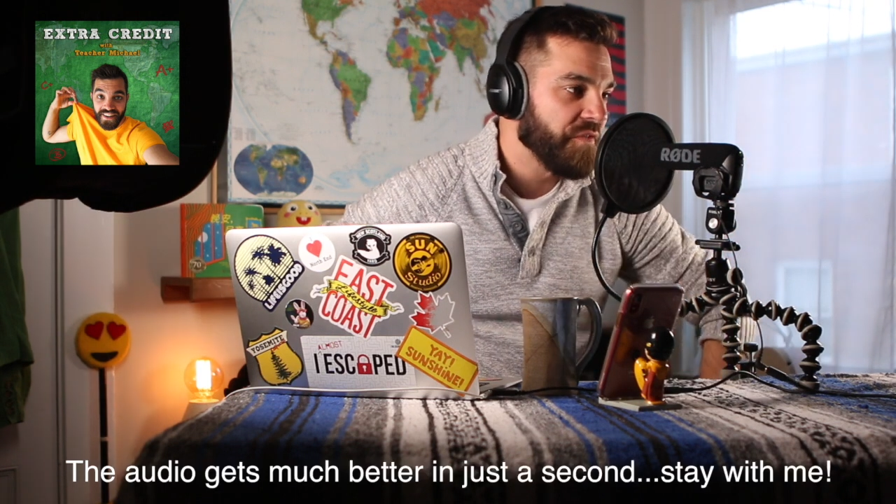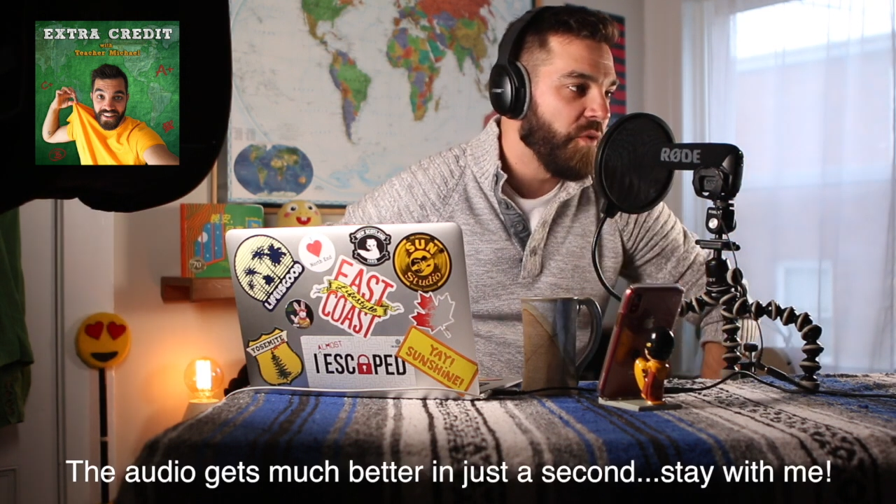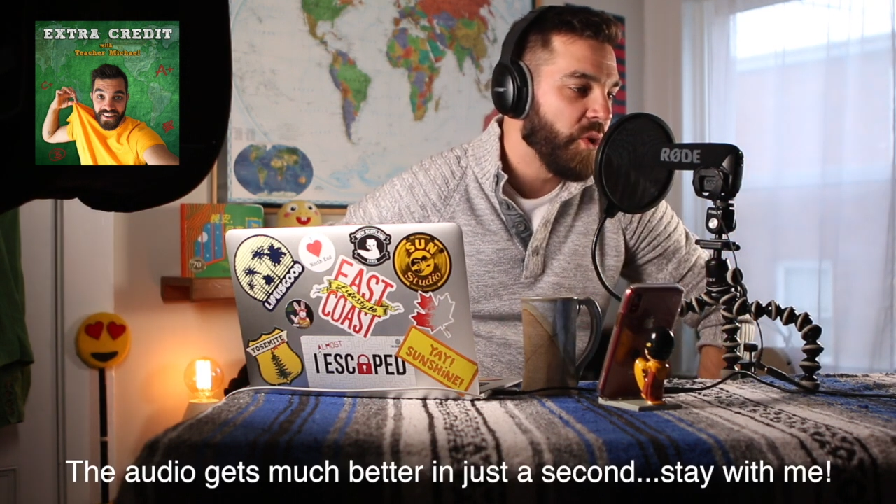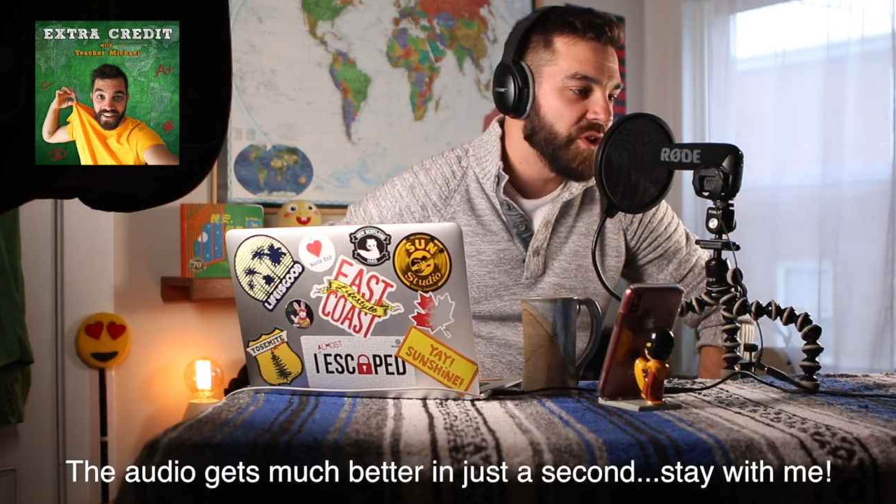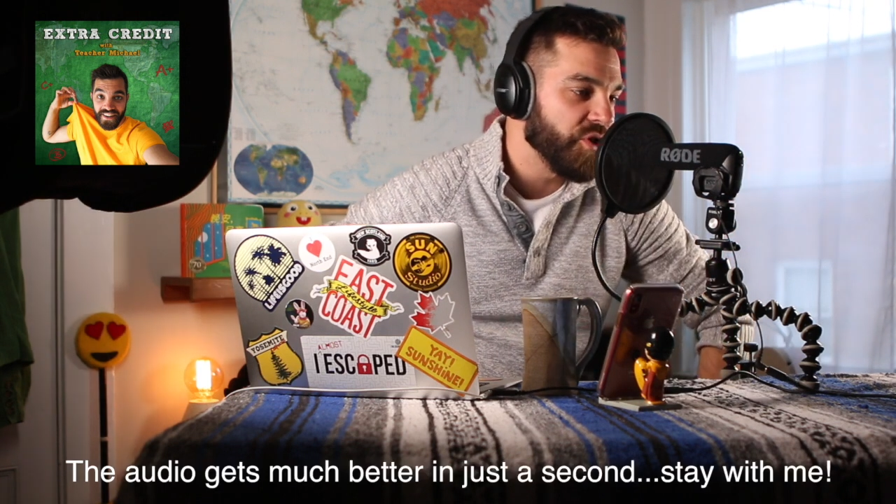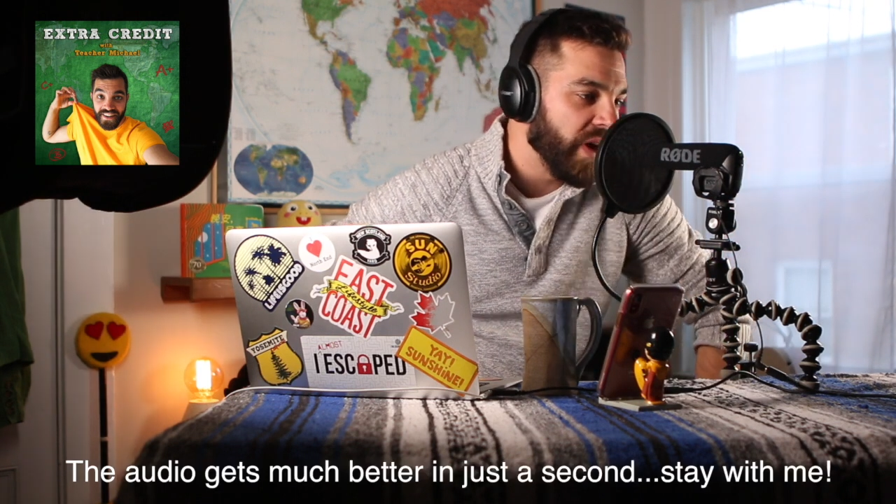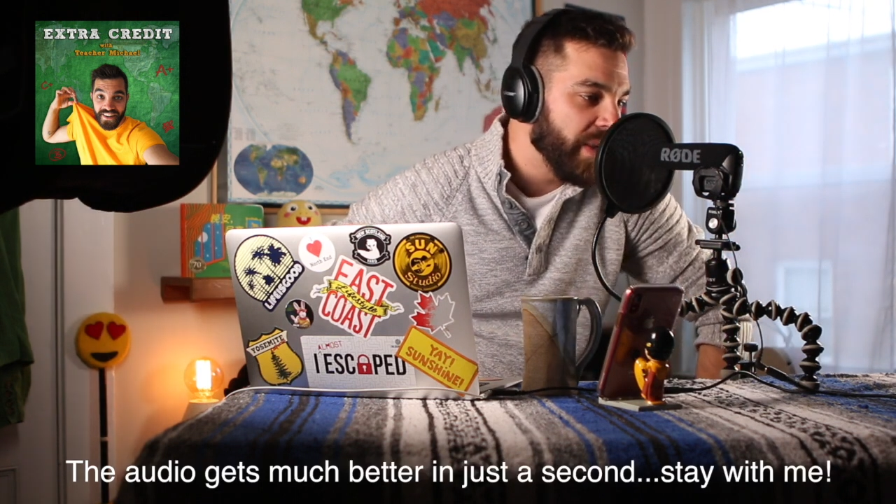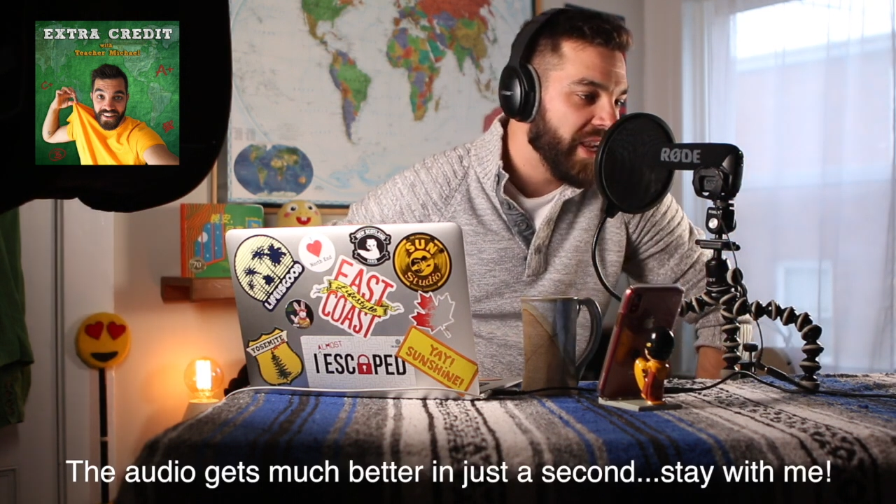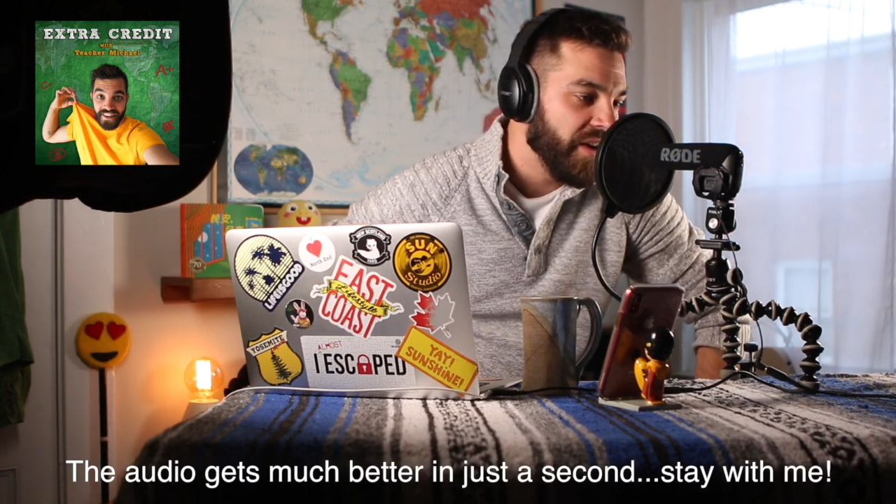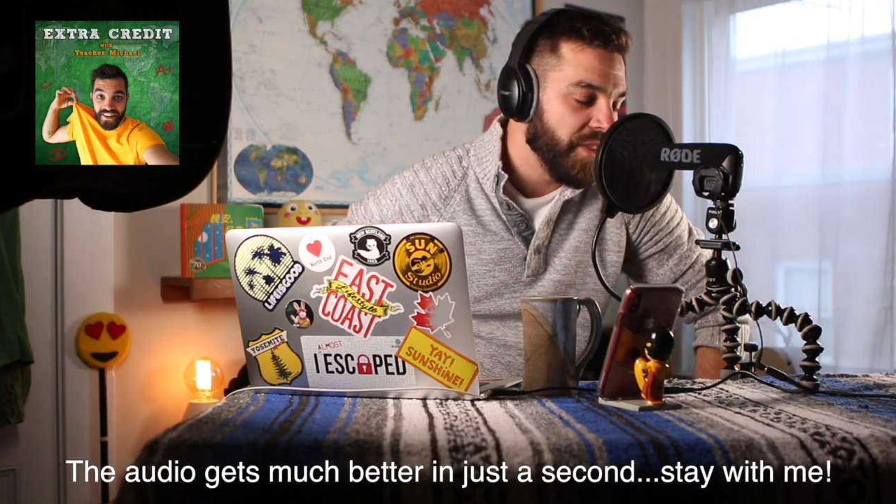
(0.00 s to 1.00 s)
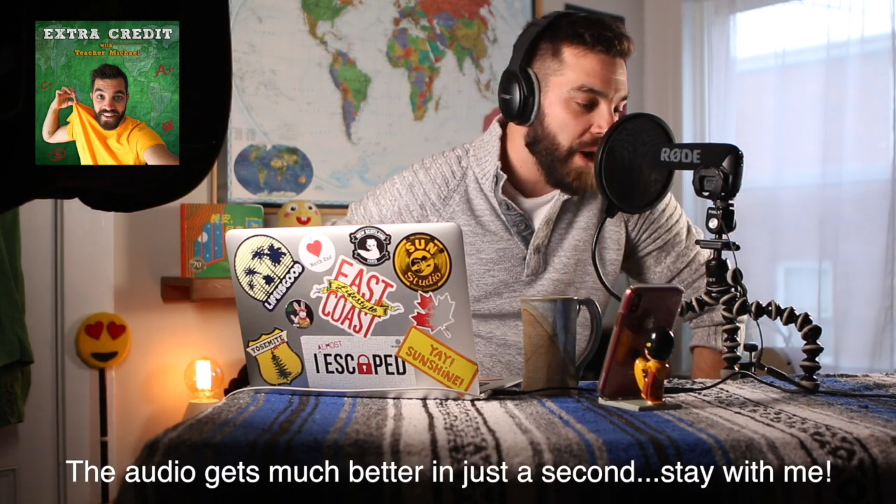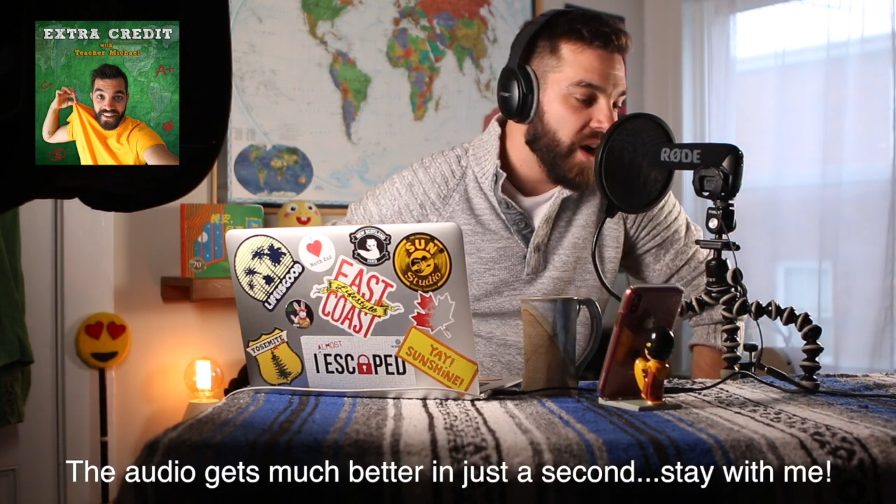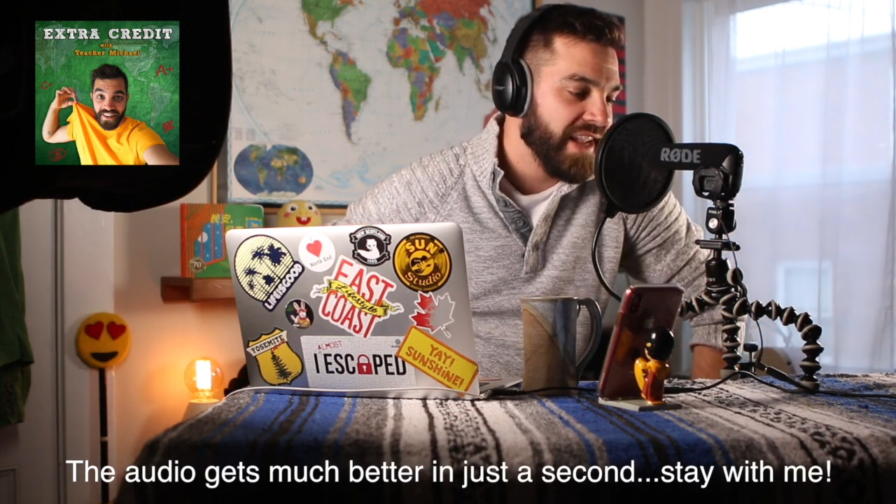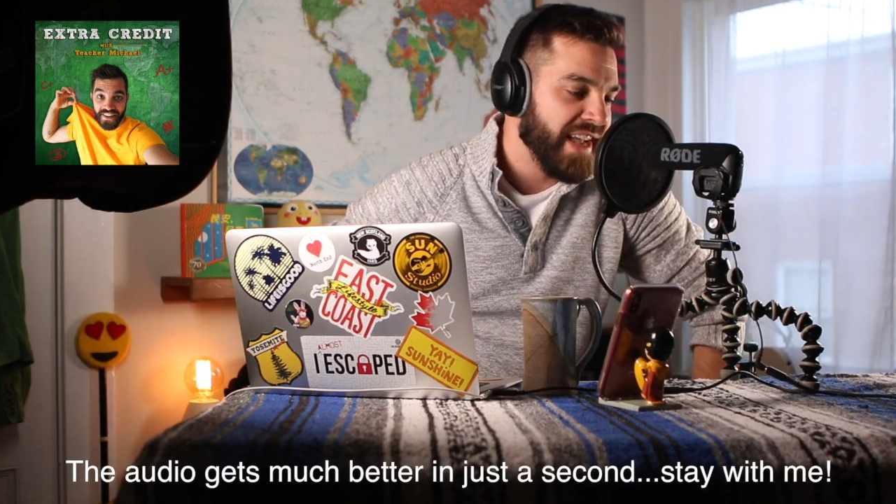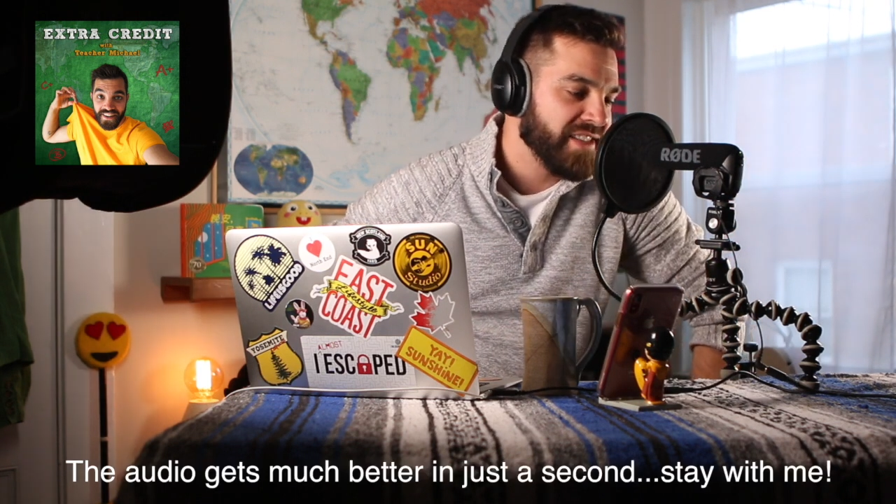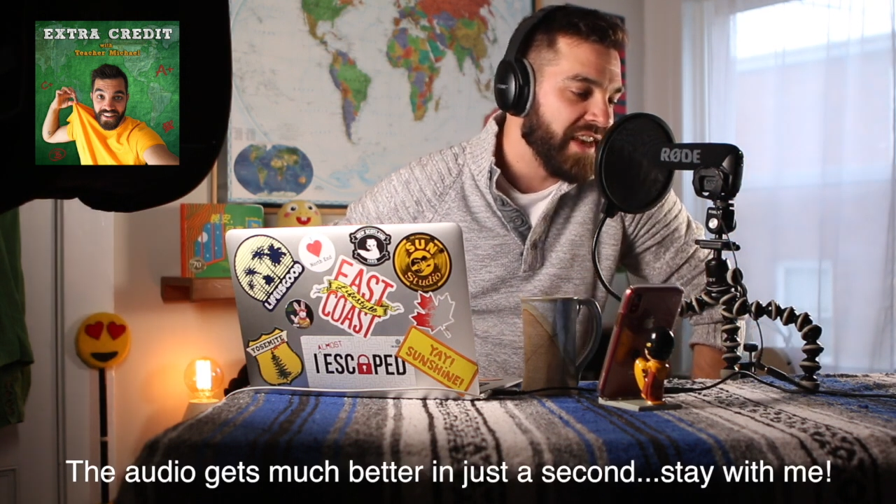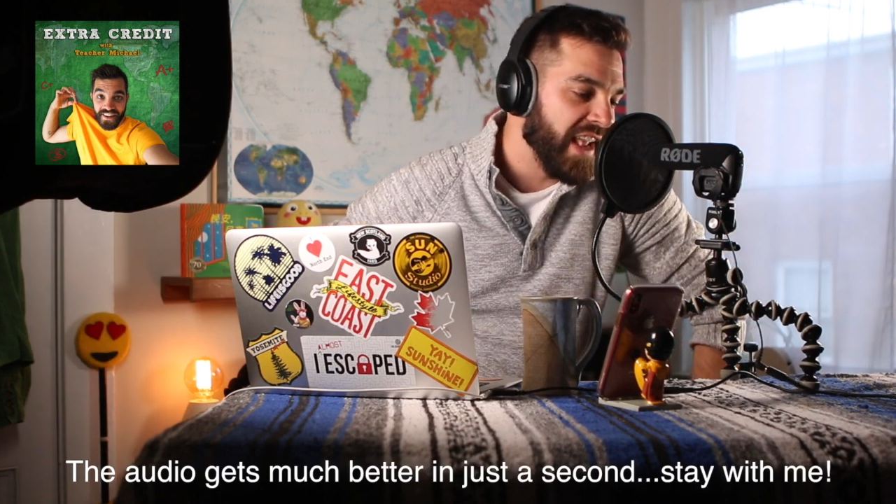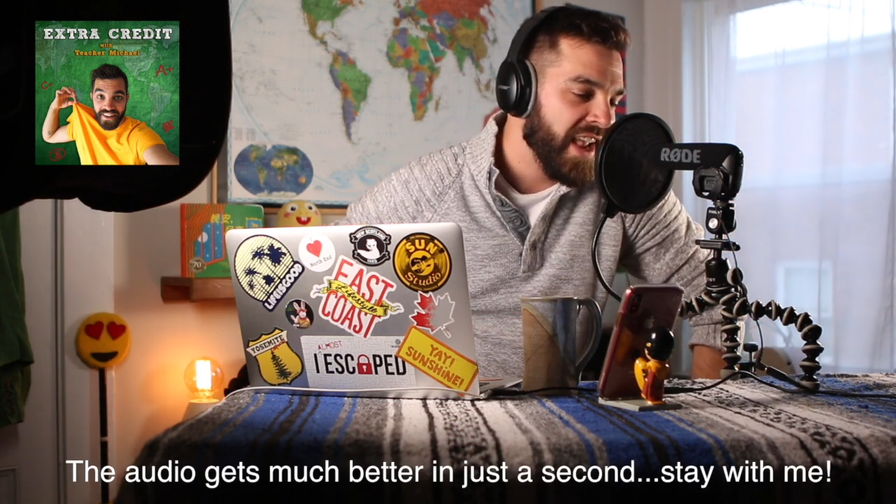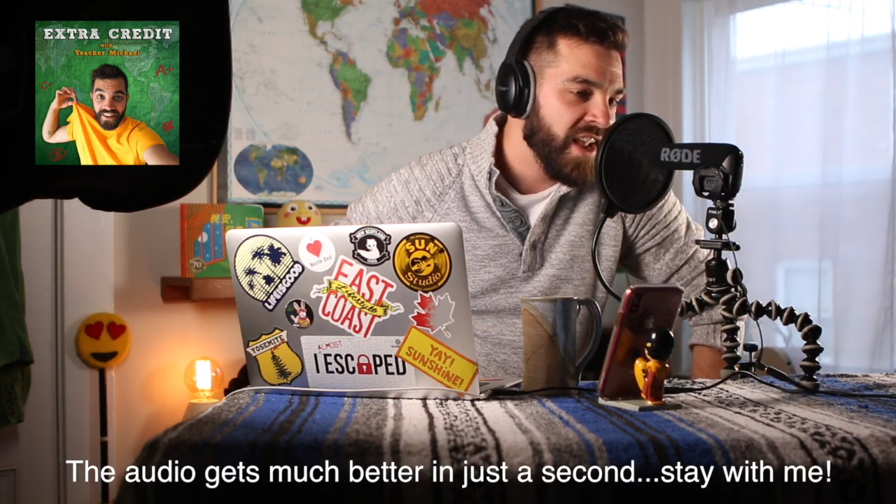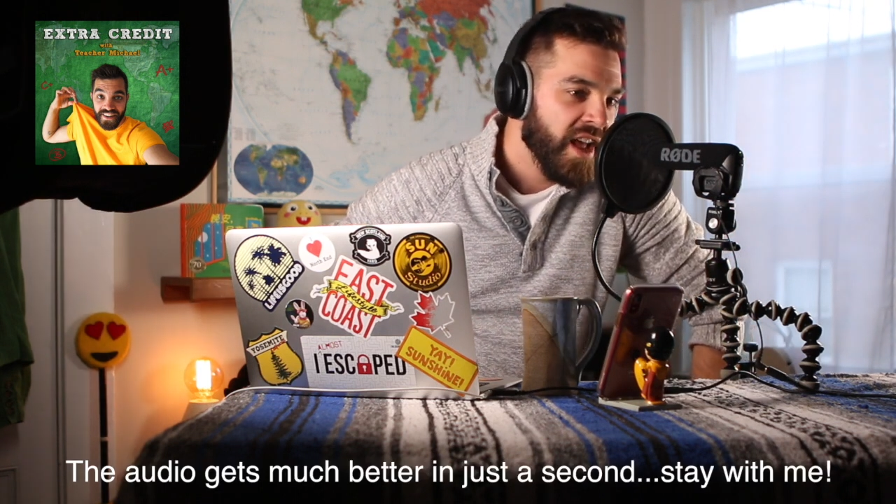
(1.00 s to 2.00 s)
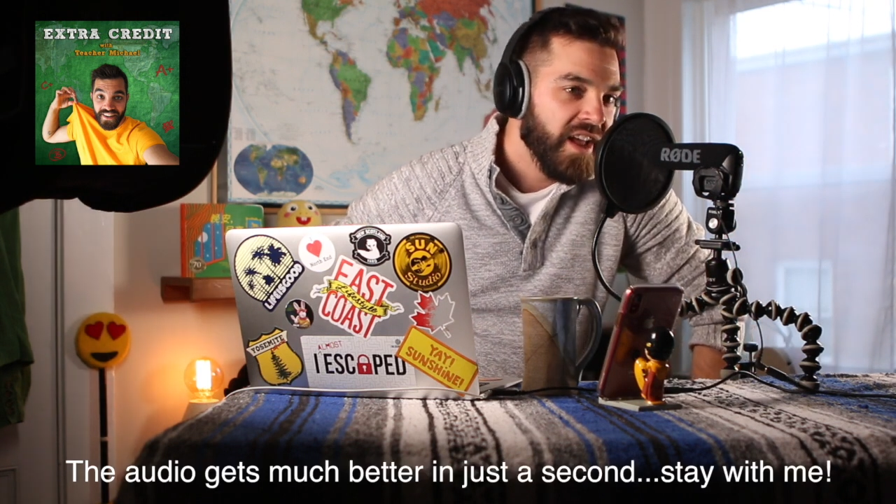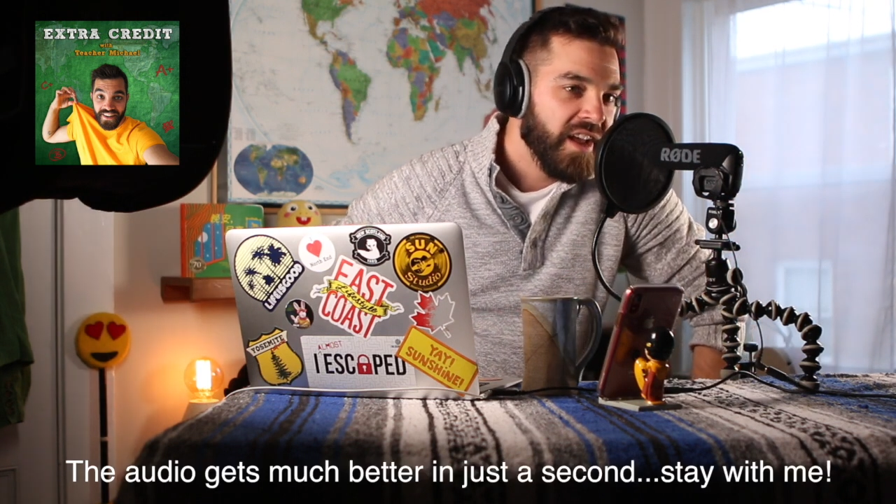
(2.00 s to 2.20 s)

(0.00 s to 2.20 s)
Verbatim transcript: for joining me on the podcast today.